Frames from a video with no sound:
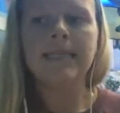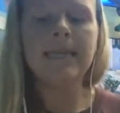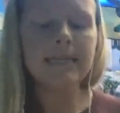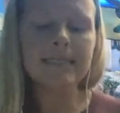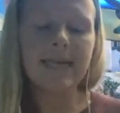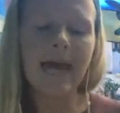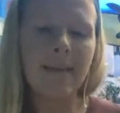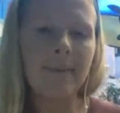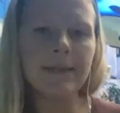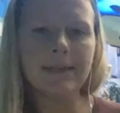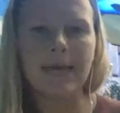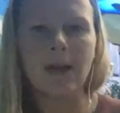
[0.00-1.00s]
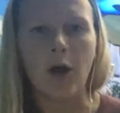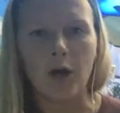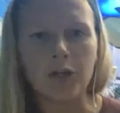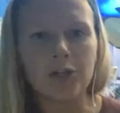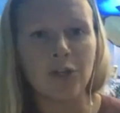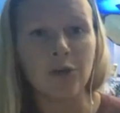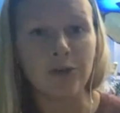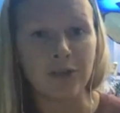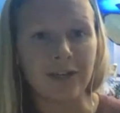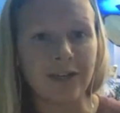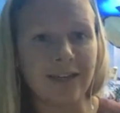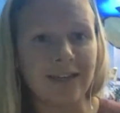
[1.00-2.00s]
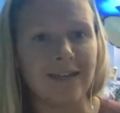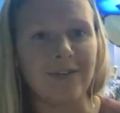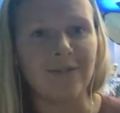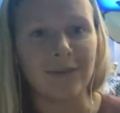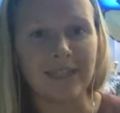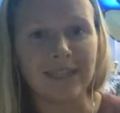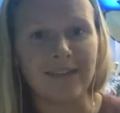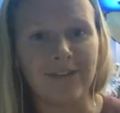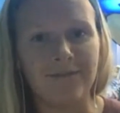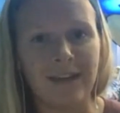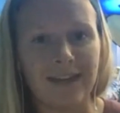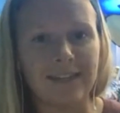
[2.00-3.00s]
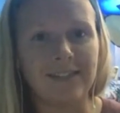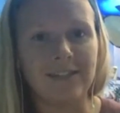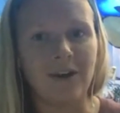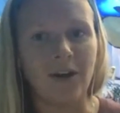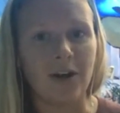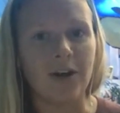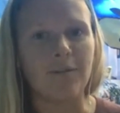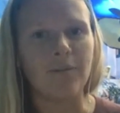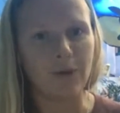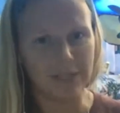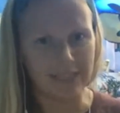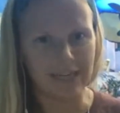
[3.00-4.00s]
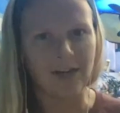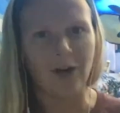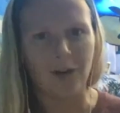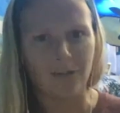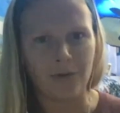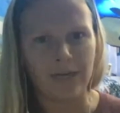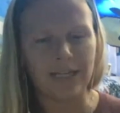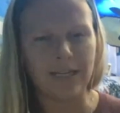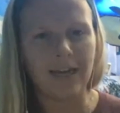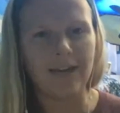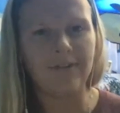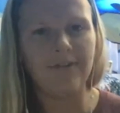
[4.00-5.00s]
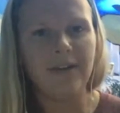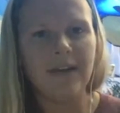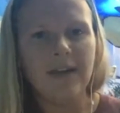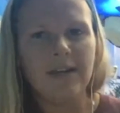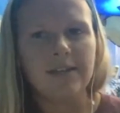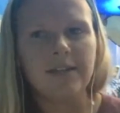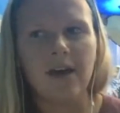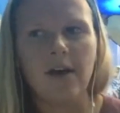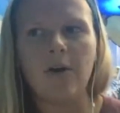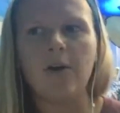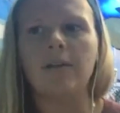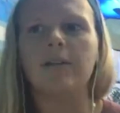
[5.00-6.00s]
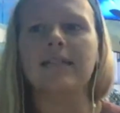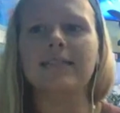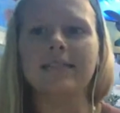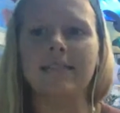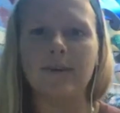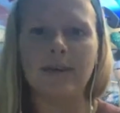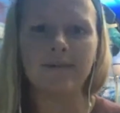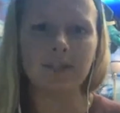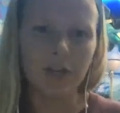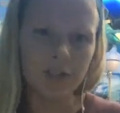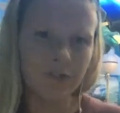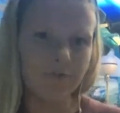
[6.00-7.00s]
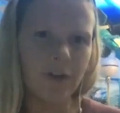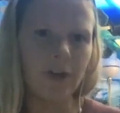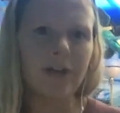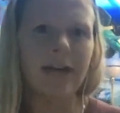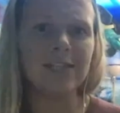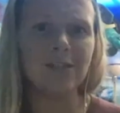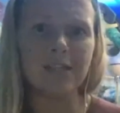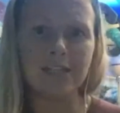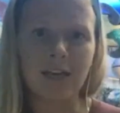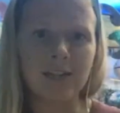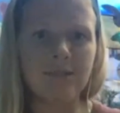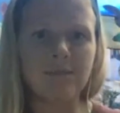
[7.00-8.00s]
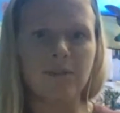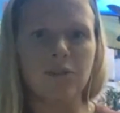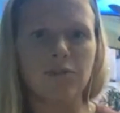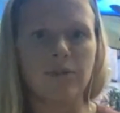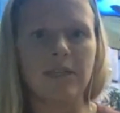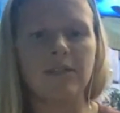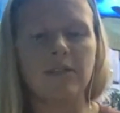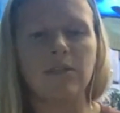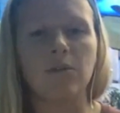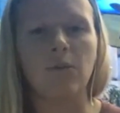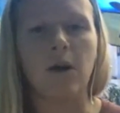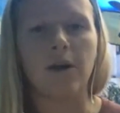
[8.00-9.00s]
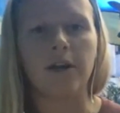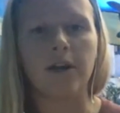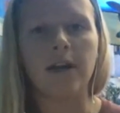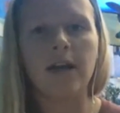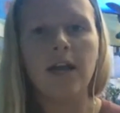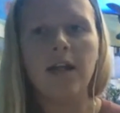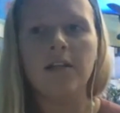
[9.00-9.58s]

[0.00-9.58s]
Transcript: things happen that aren't so good, and it really affects our, once again, our marine life. So let's say that we have tons of fertilizer and tons of nutrients in the water.